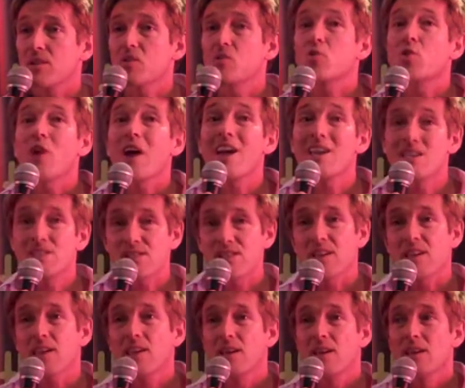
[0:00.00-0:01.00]

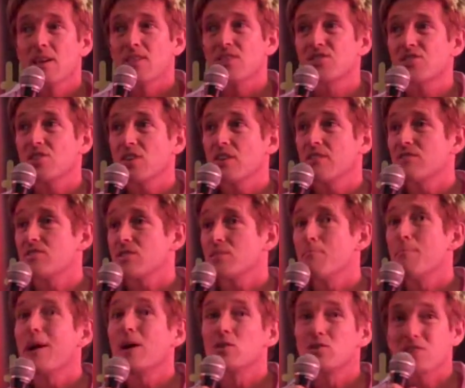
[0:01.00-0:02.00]
crazy, the servers are
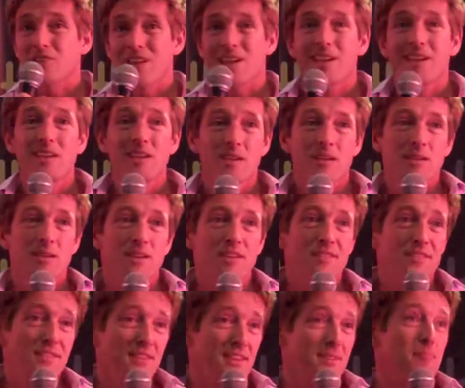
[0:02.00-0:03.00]
melting,
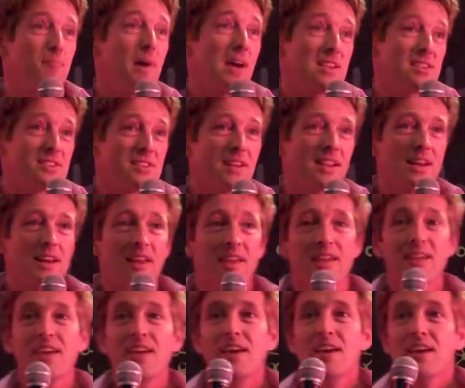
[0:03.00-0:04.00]
basically,
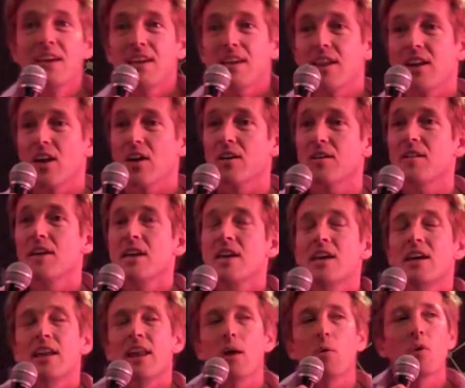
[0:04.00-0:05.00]
you know.
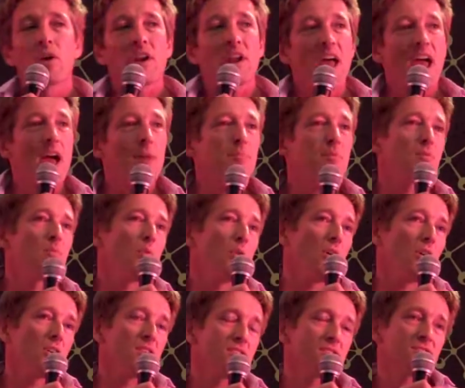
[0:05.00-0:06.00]
Now what had happened
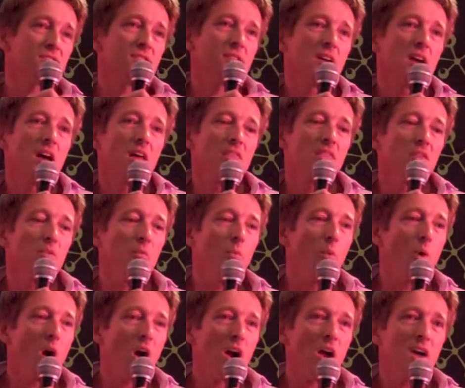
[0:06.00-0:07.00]
was that
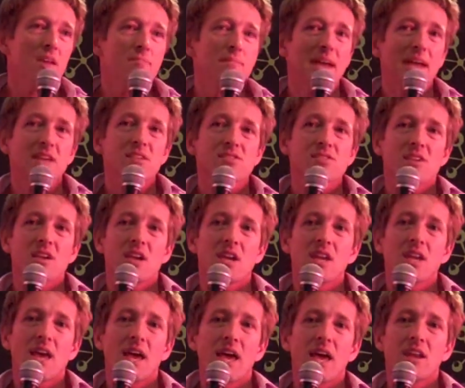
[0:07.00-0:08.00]
Wired magazine
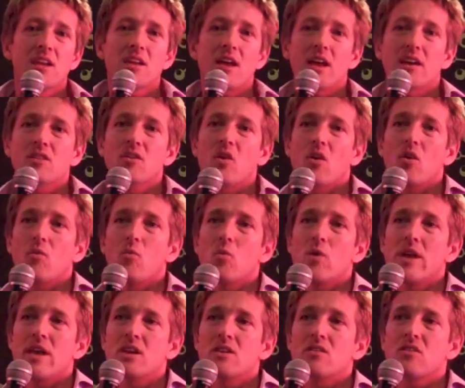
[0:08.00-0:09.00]
had, had got
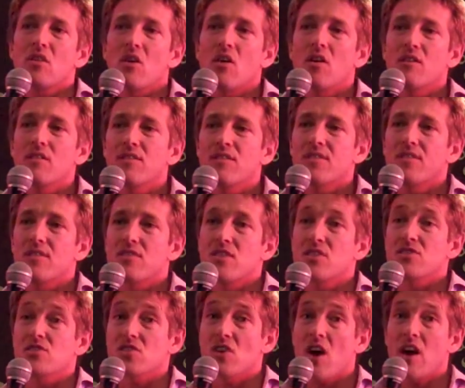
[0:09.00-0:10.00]
wind of
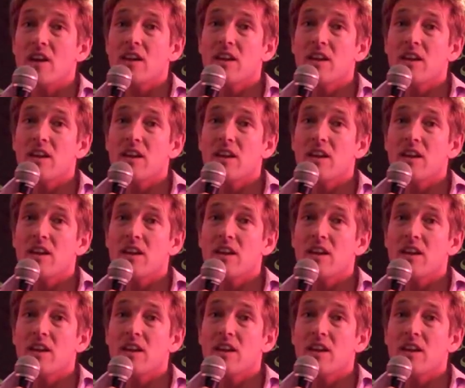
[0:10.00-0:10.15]
the site,